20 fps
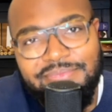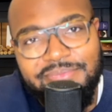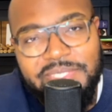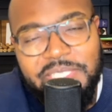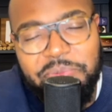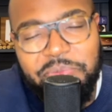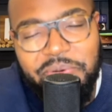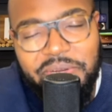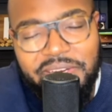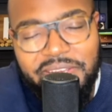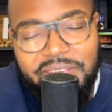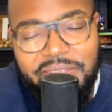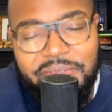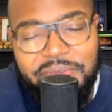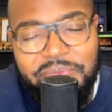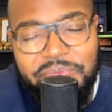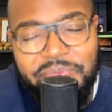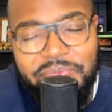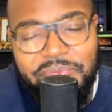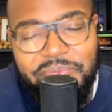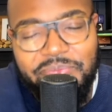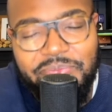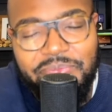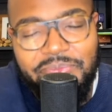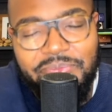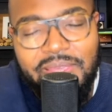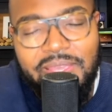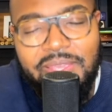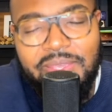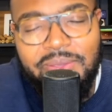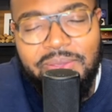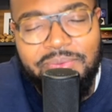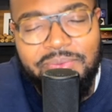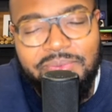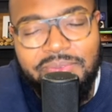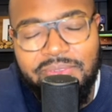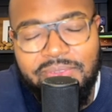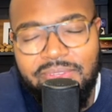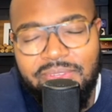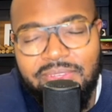Let's pray together. Thank you
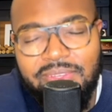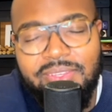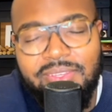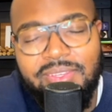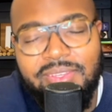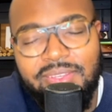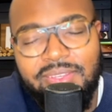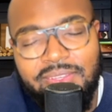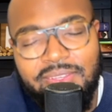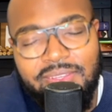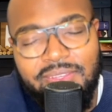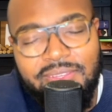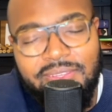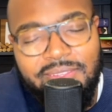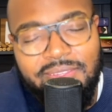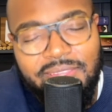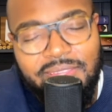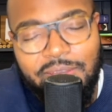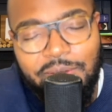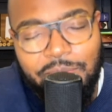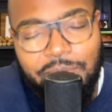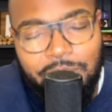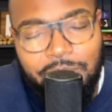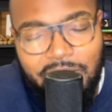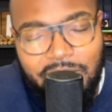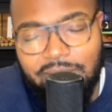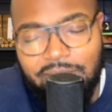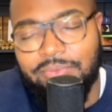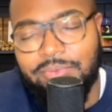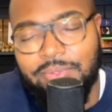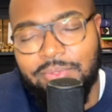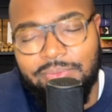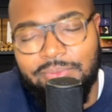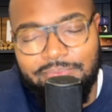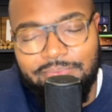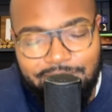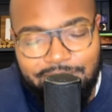that you're mindful.